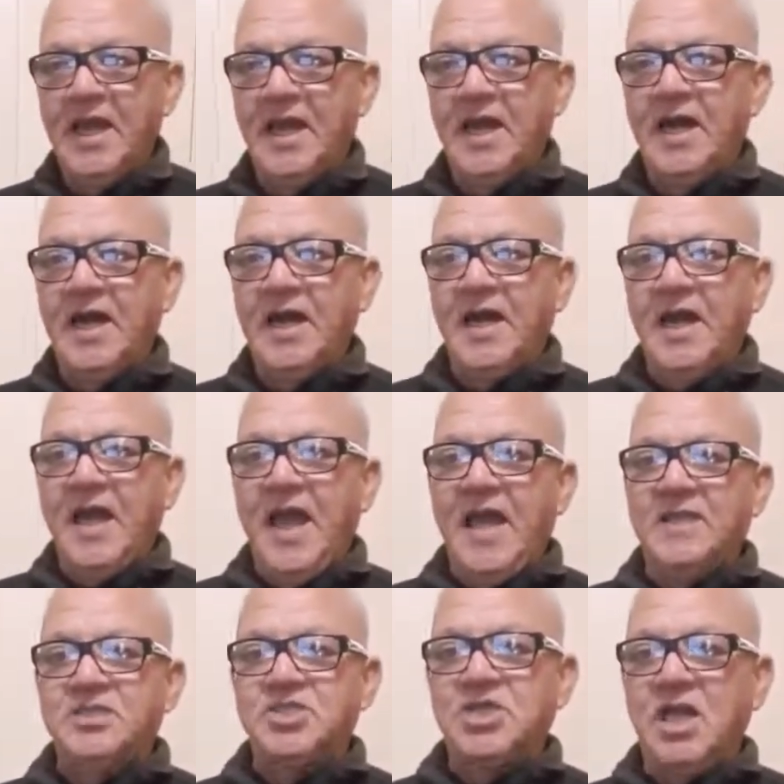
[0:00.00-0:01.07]
uh,
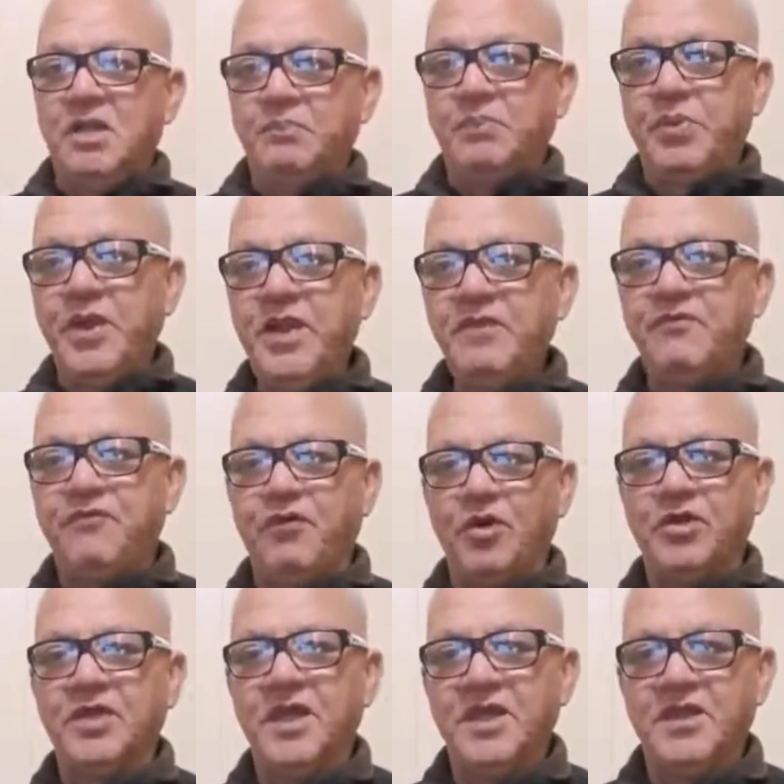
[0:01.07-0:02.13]
and shalt bring
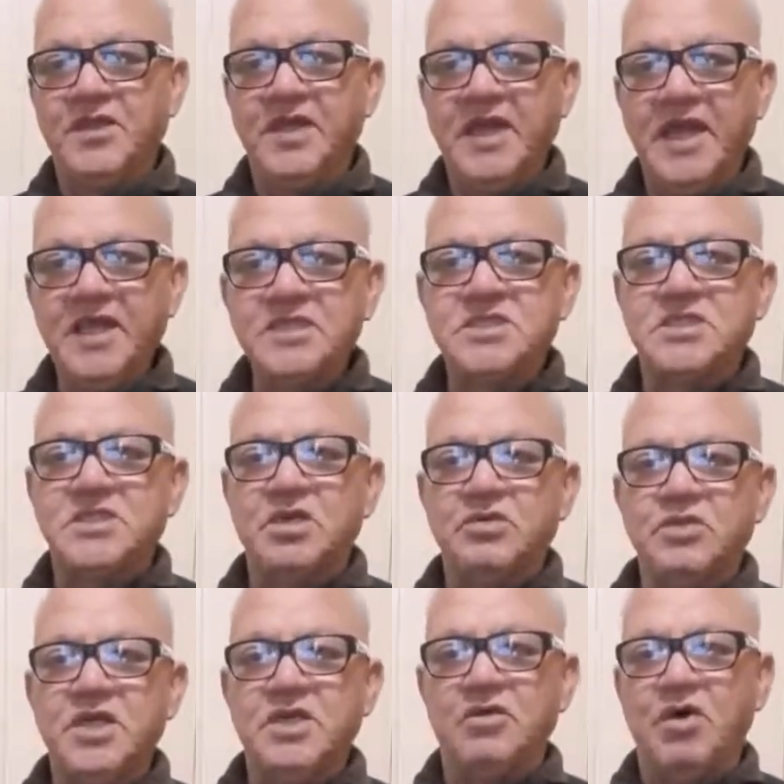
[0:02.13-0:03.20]
forth the
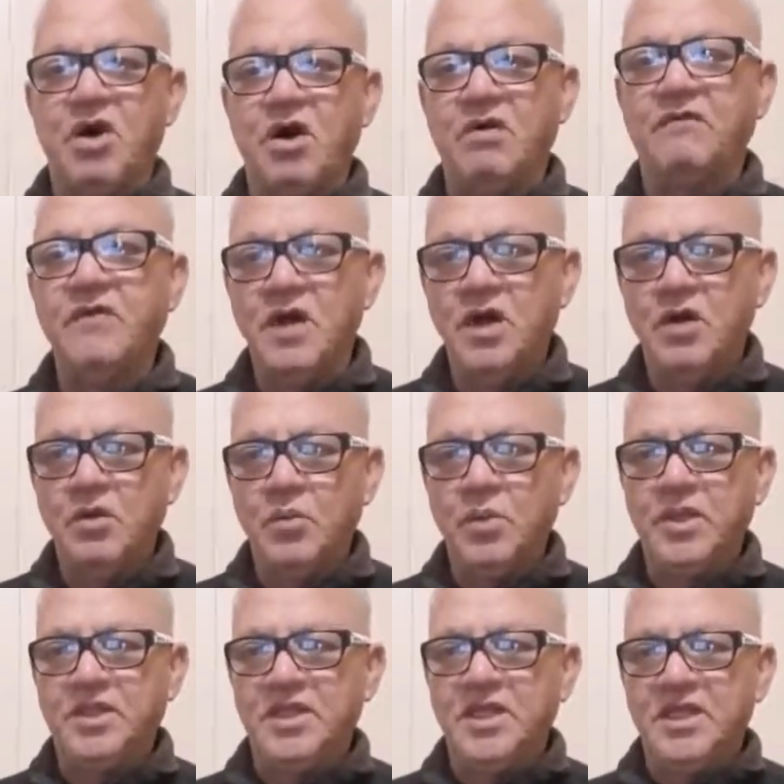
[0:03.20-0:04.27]
headstone thereof
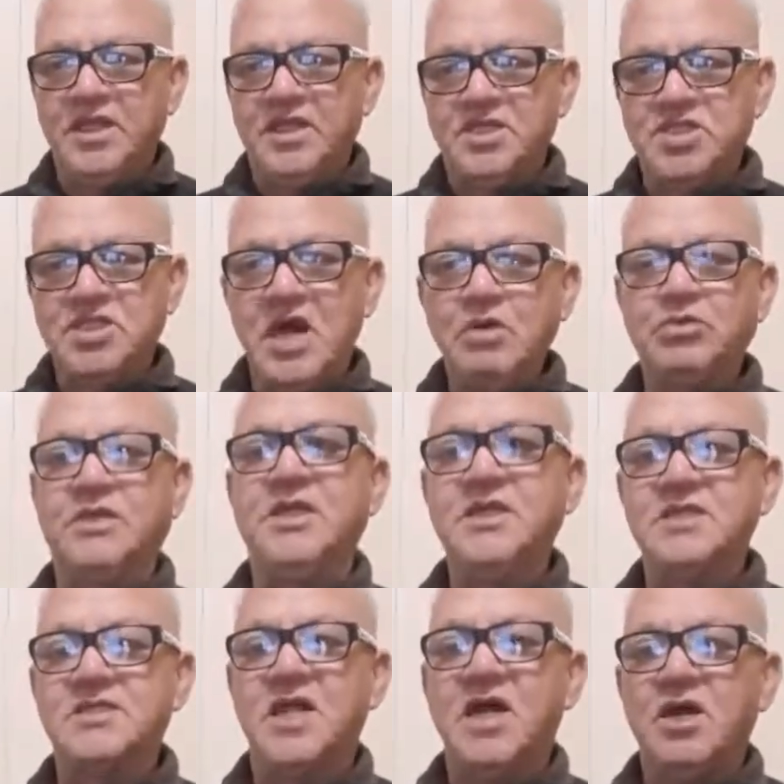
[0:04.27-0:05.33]
with the
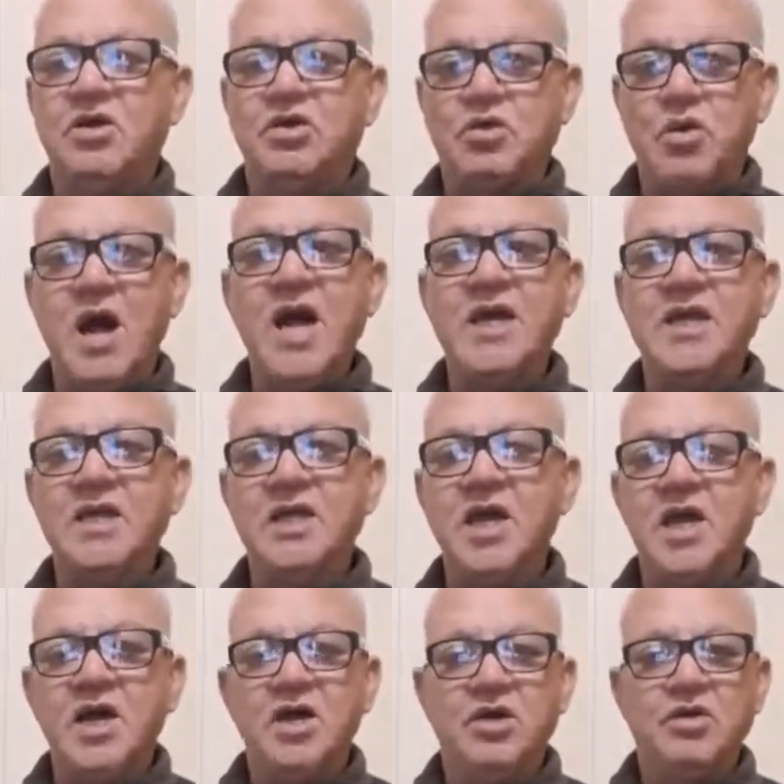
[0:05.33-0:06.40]
shoutings,
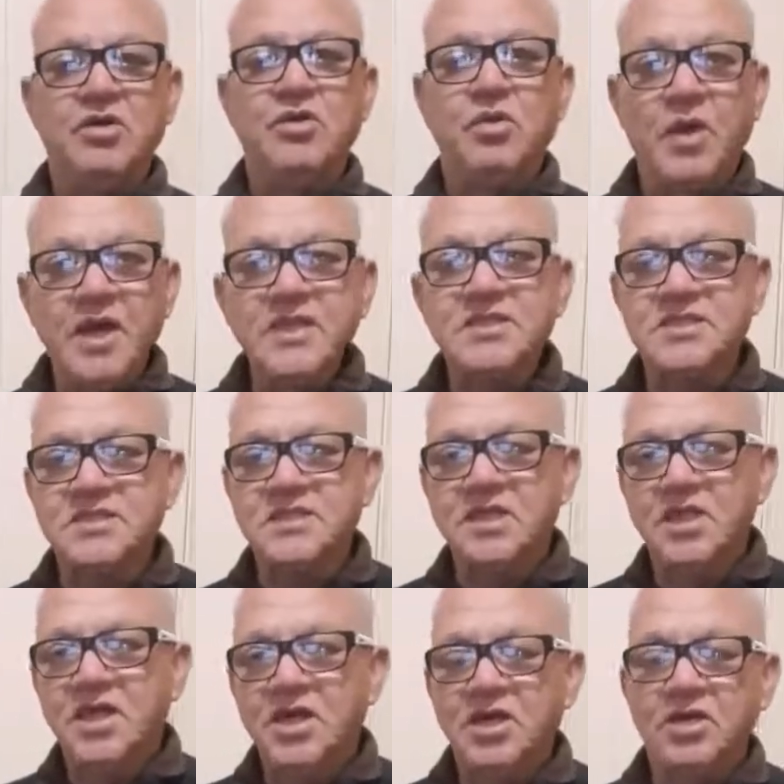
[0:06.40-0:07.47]
crying, Grace,
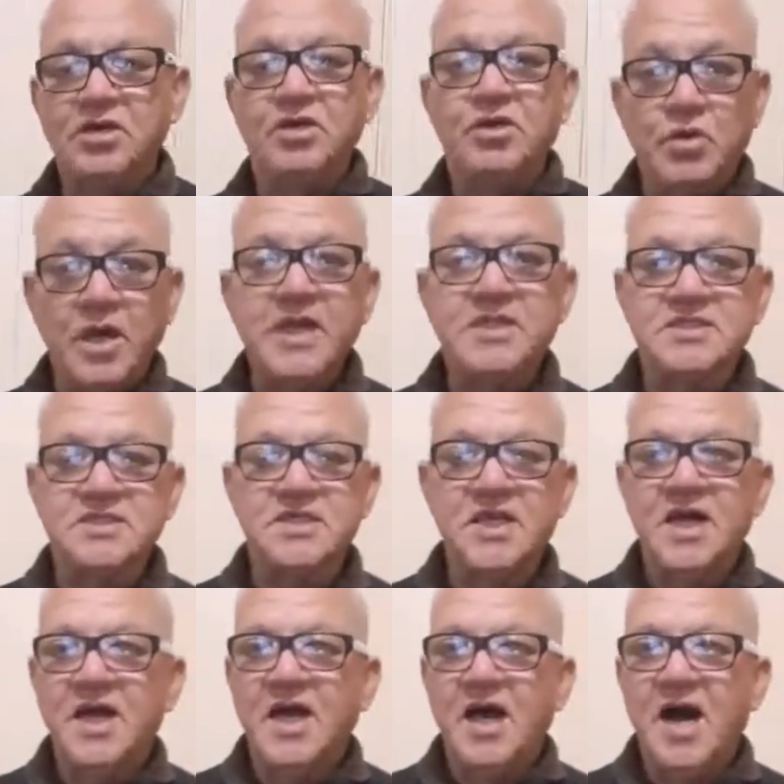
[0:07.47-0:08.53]
grace
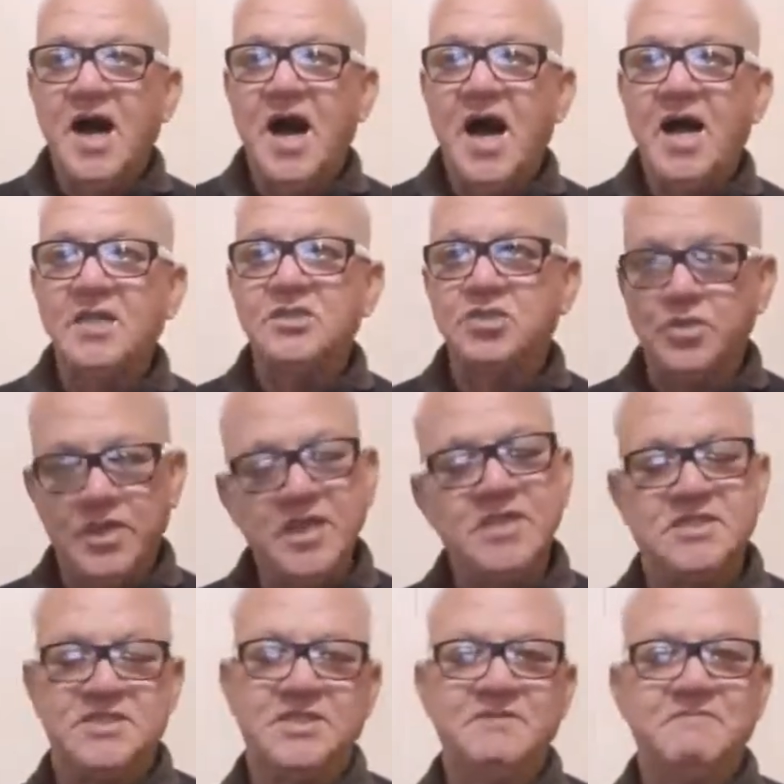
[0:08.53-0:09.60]
unto
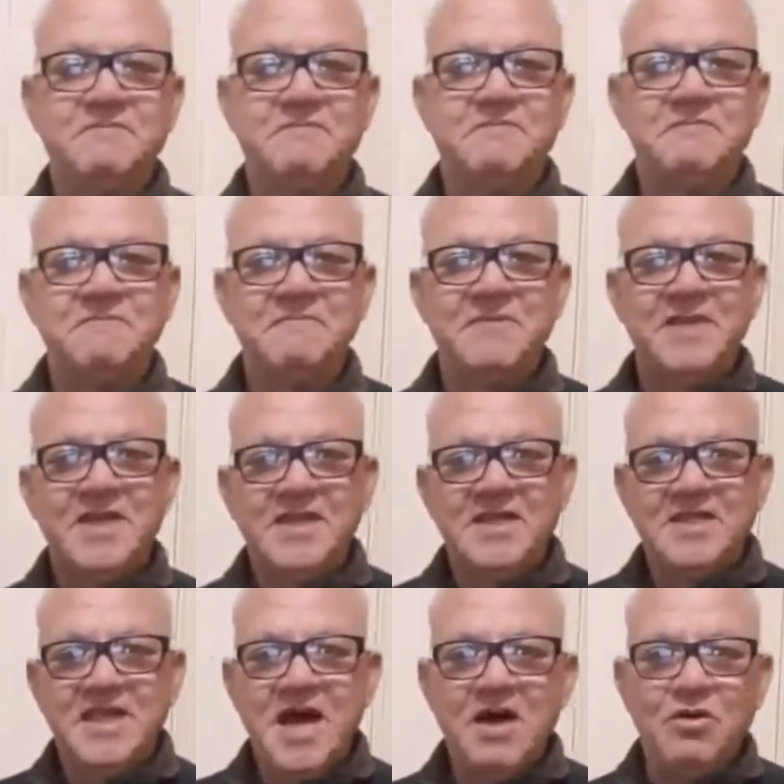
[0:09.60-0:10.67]
it.
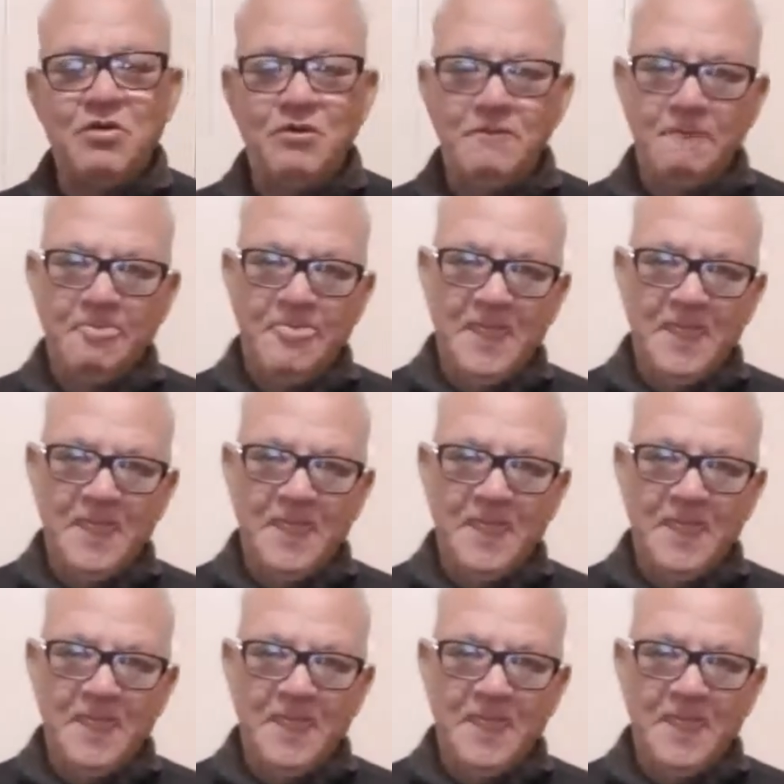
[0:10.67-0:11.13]
Now,